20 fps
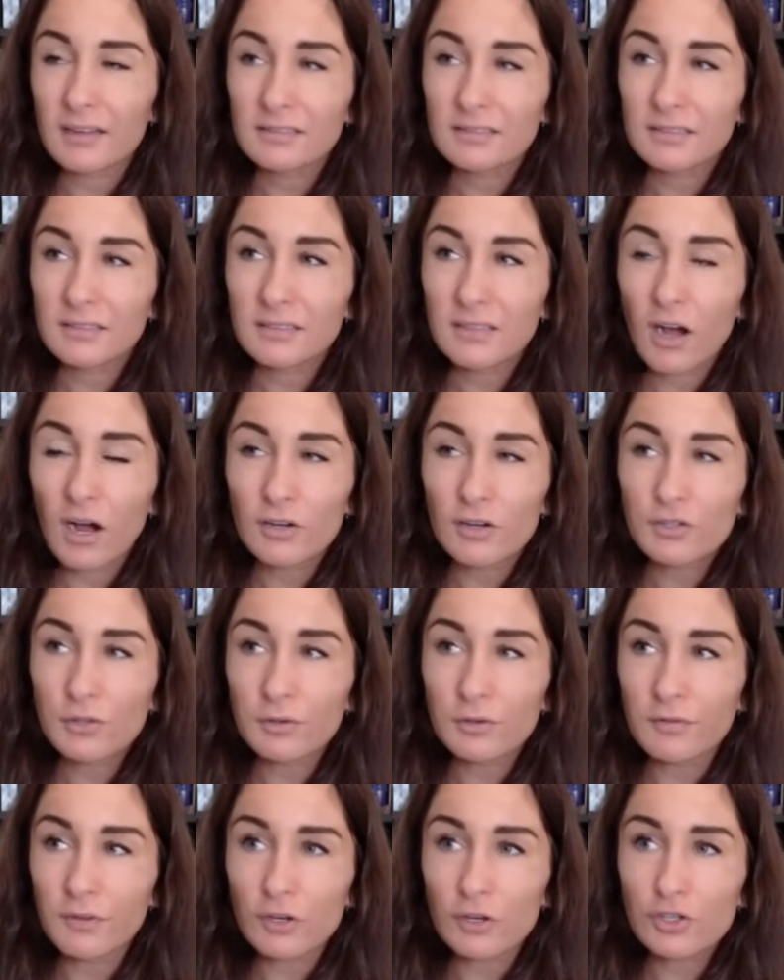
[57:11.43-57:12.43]

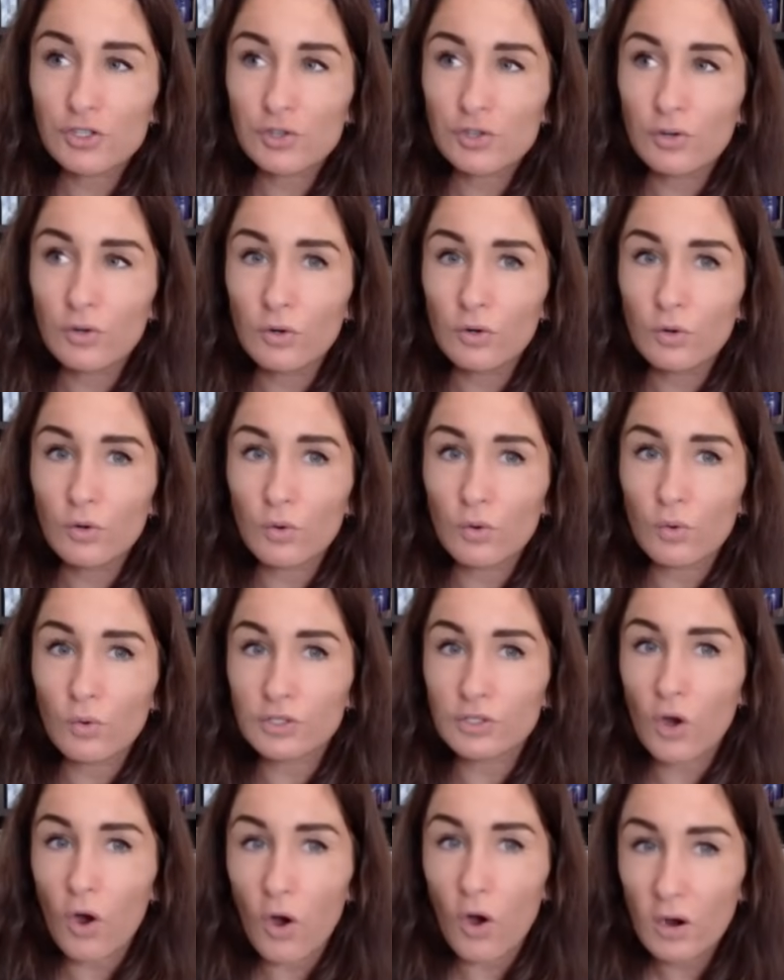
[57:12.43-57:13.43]
controversial or
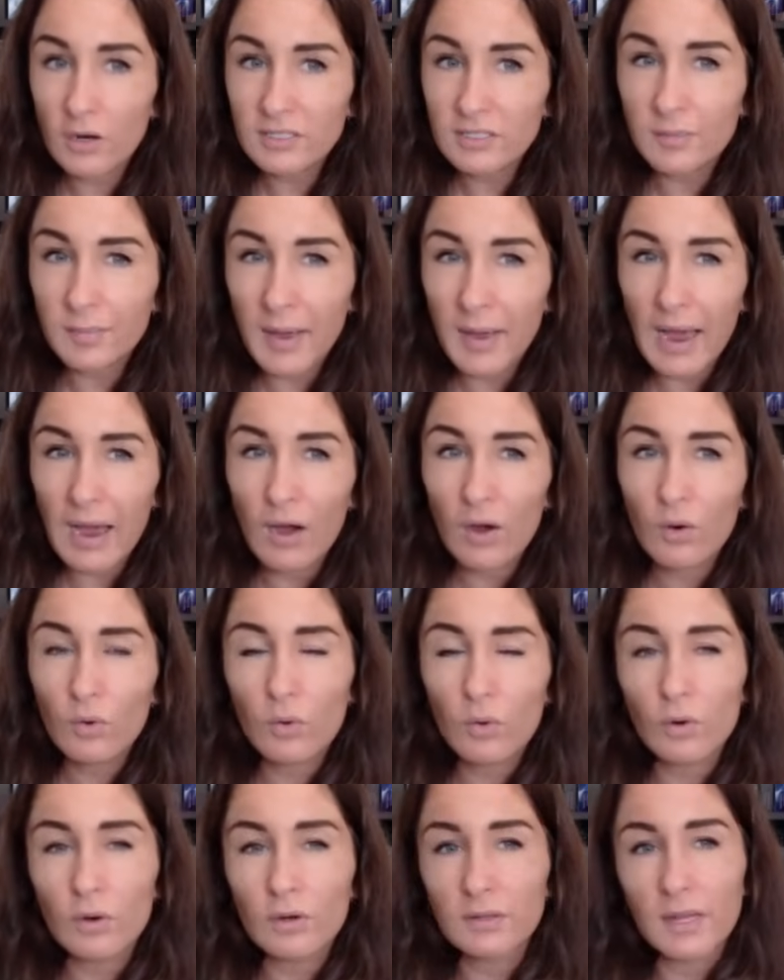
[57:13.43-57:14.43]
talked about
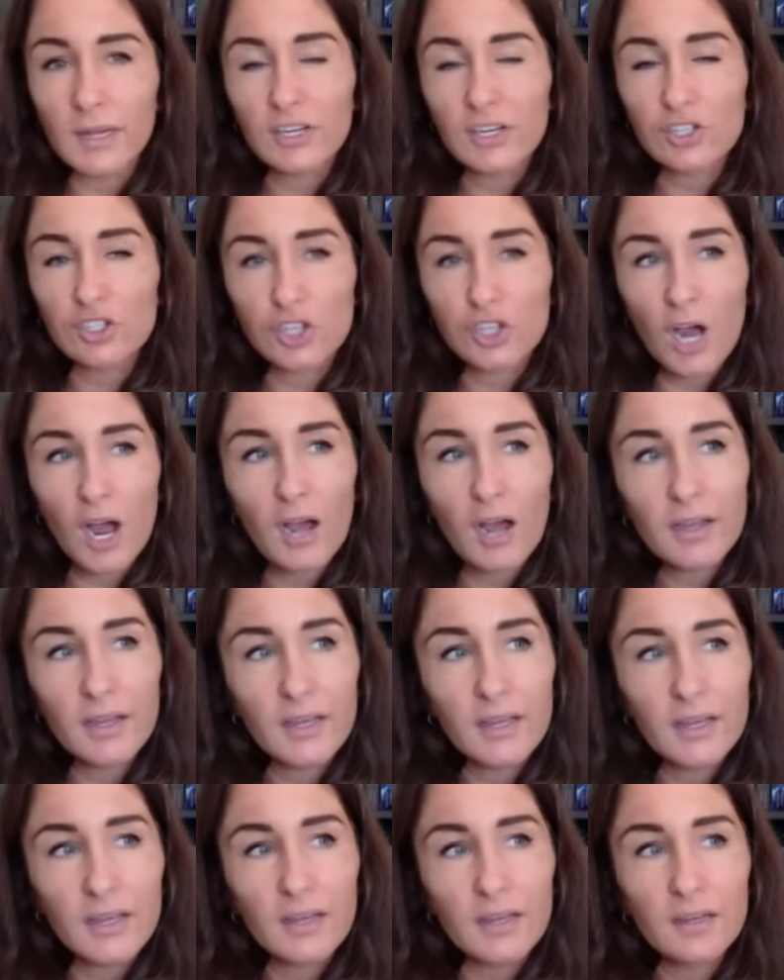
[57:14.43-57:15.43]
or like
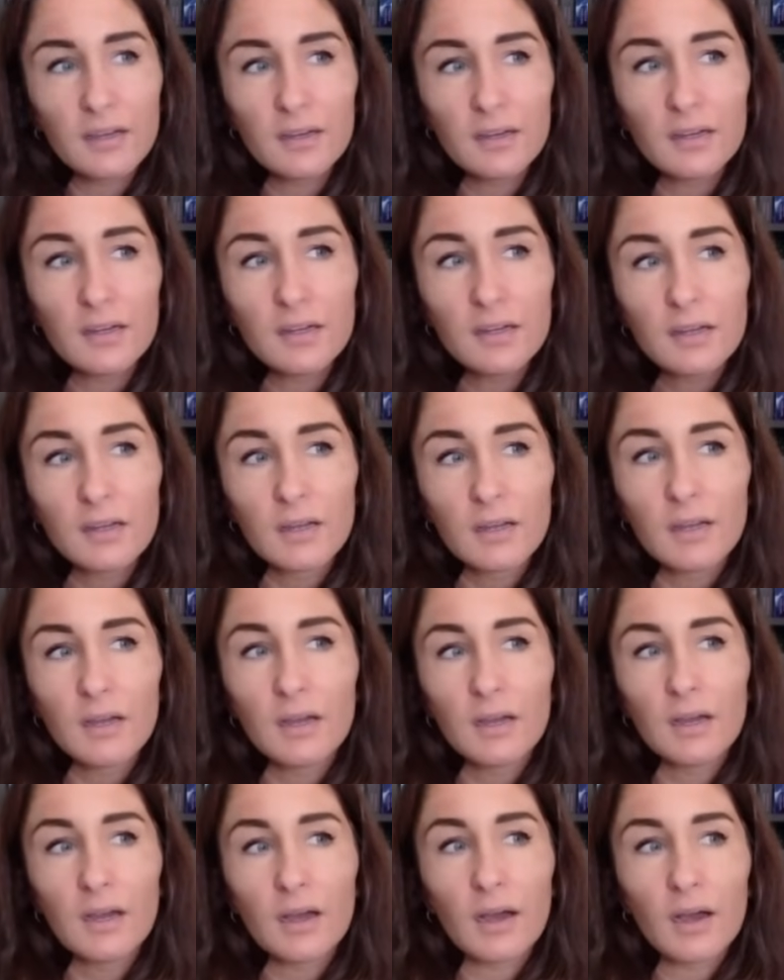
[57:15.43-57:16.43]
shocking.
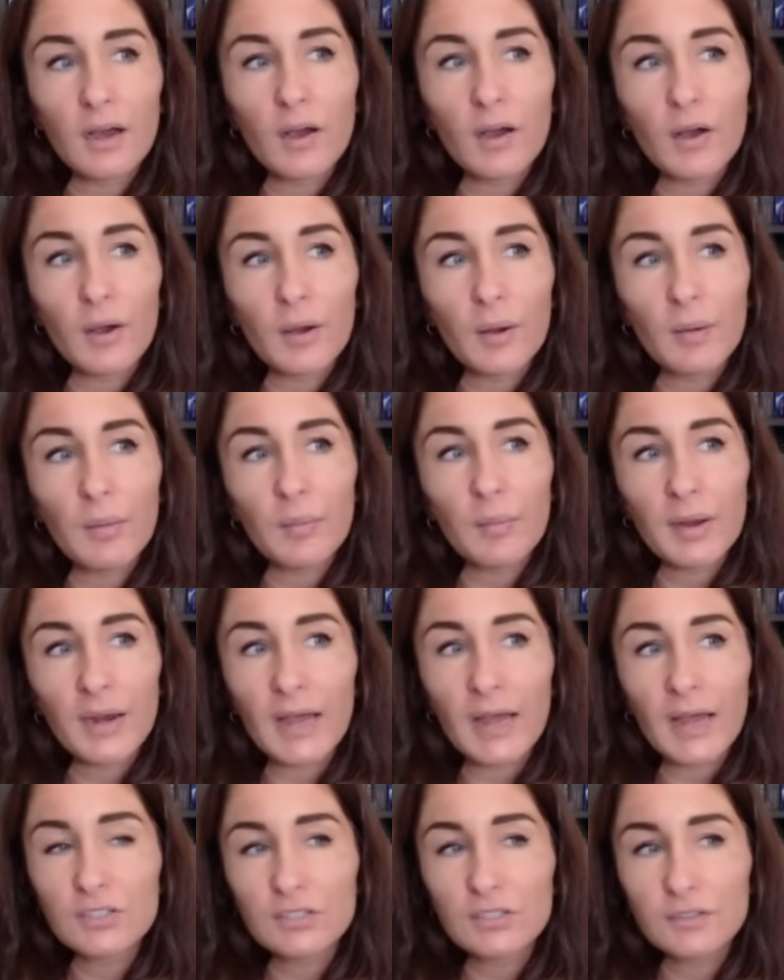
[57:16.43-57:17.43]
But
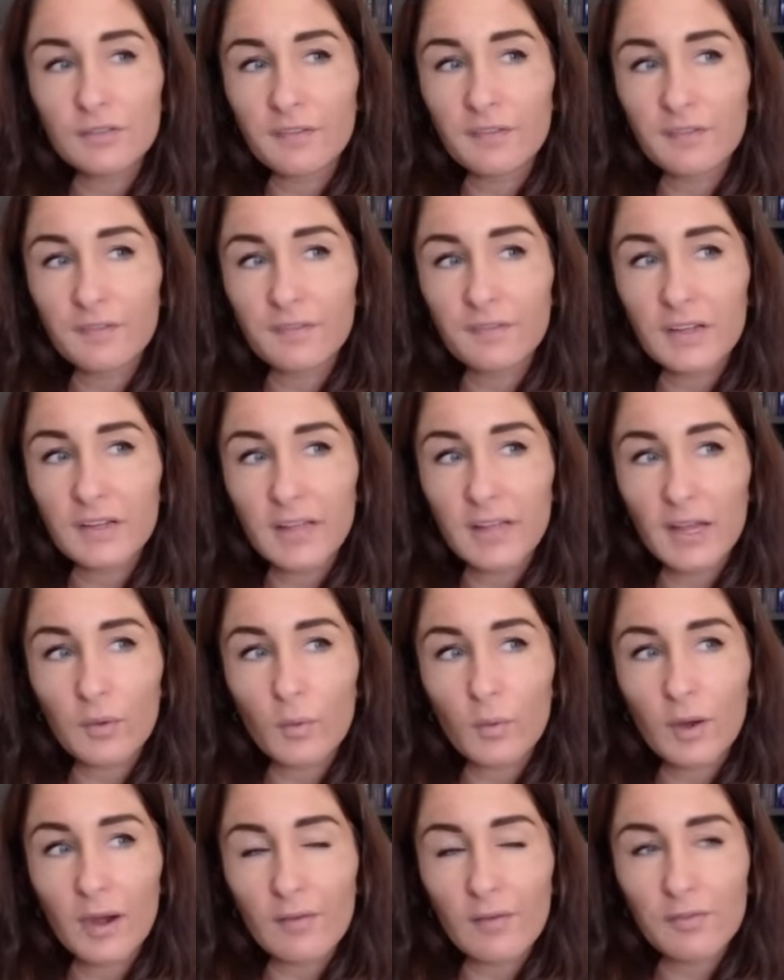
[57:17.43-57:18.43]
I feel like
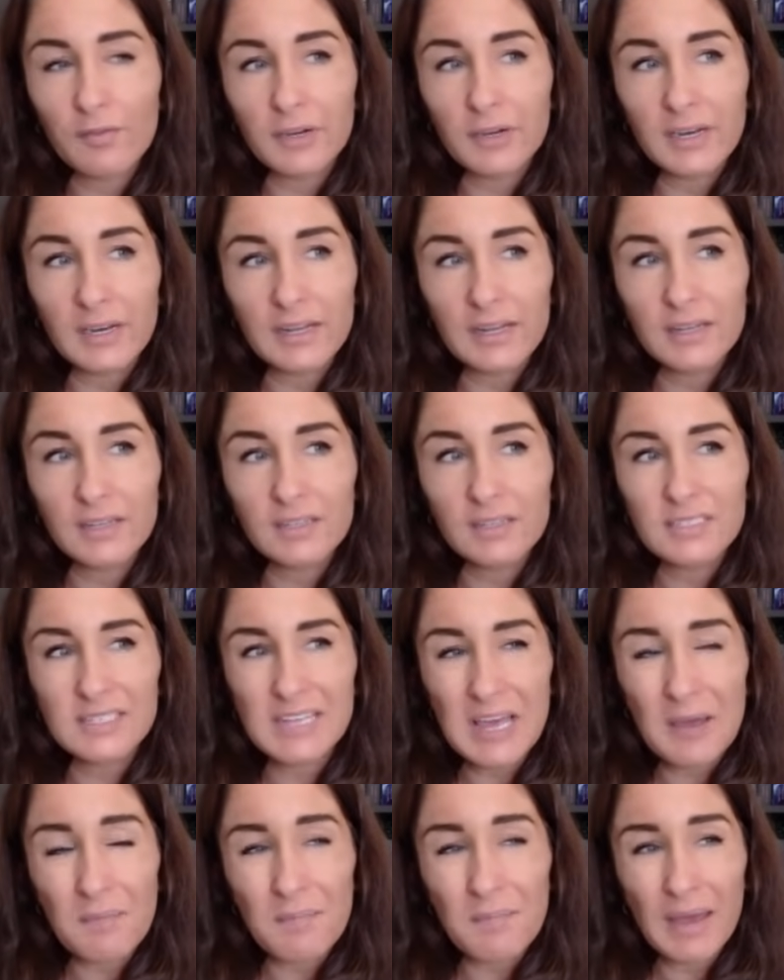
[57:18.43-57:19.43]
whatever it is,
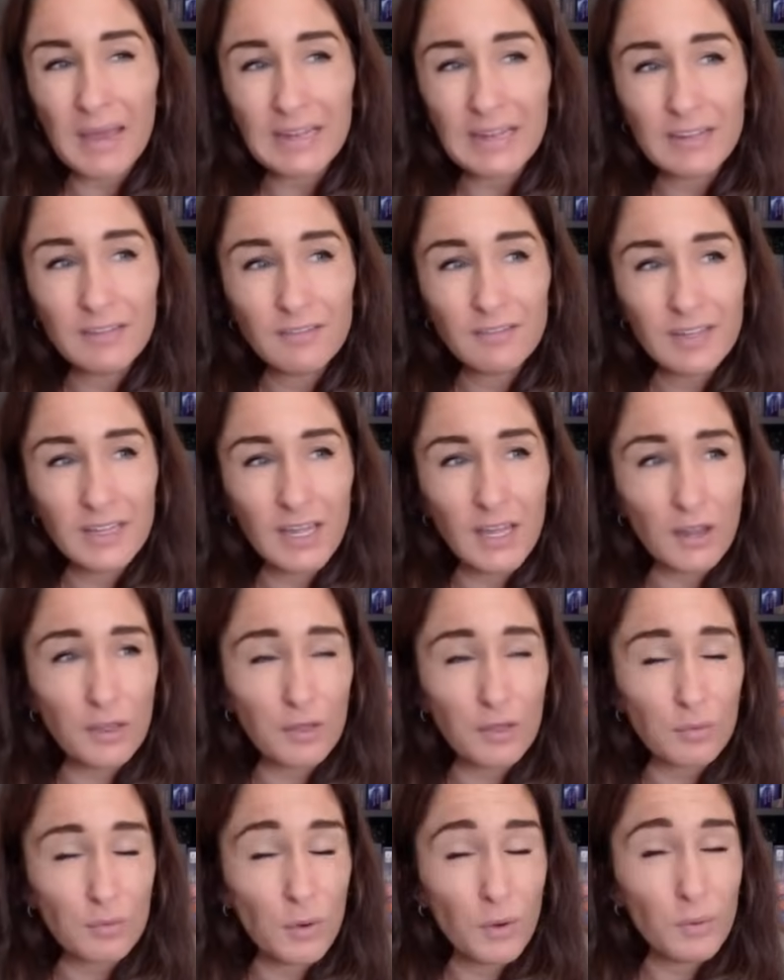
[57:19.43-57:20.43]
it may even get
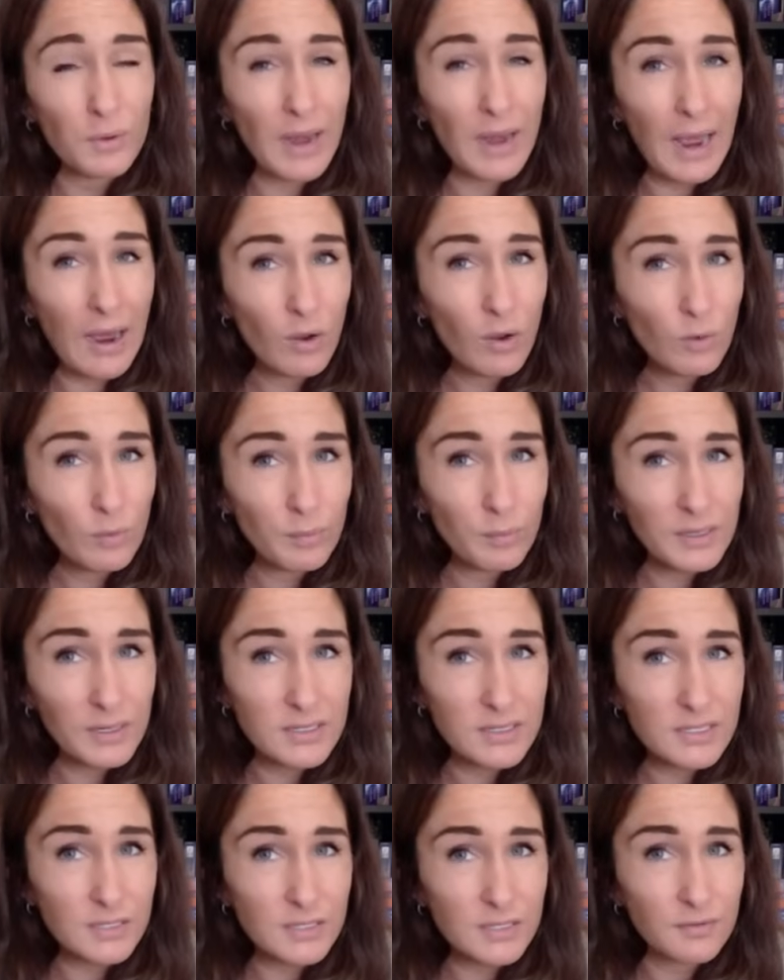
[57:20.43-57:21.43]
thrown out
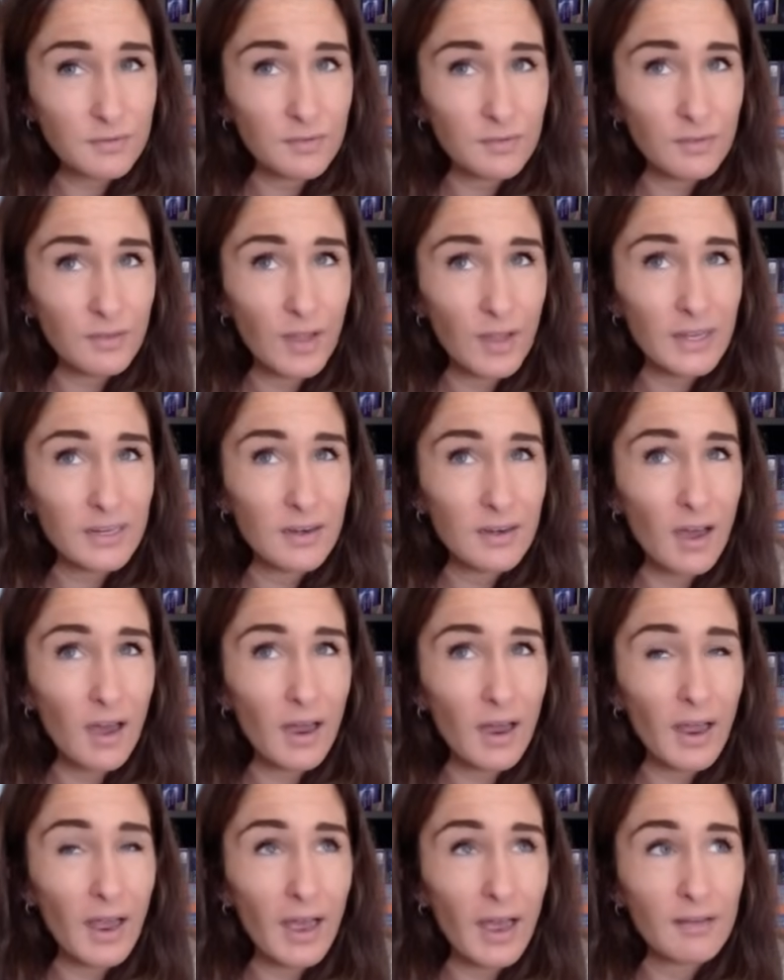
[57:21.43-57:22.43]
because of like
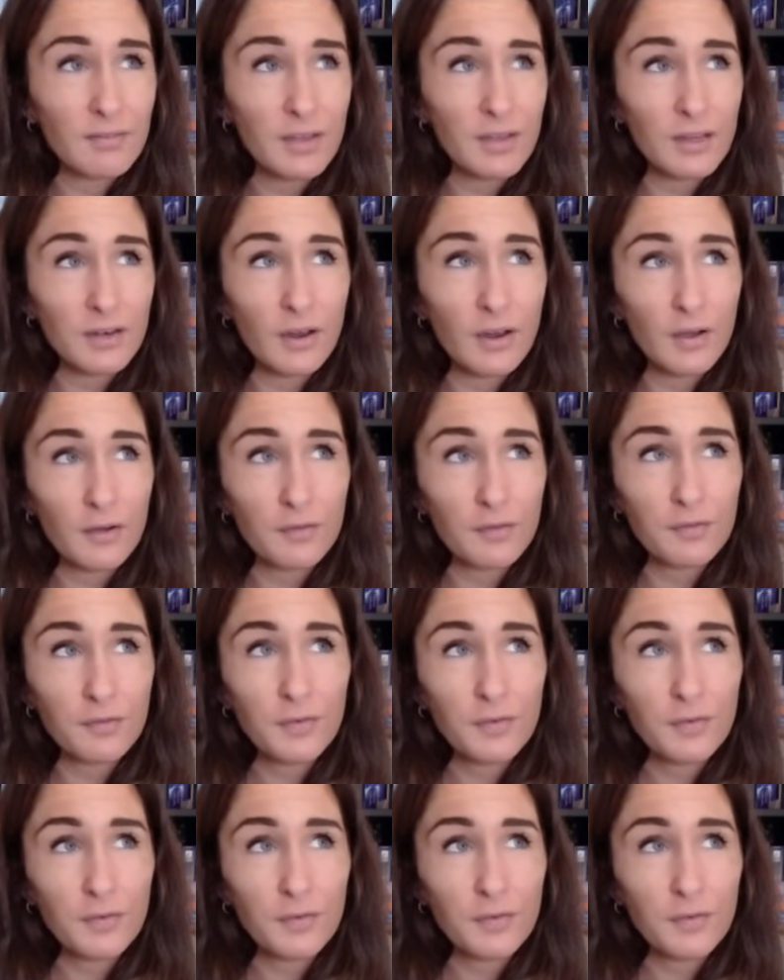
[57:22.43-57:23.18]
not having enough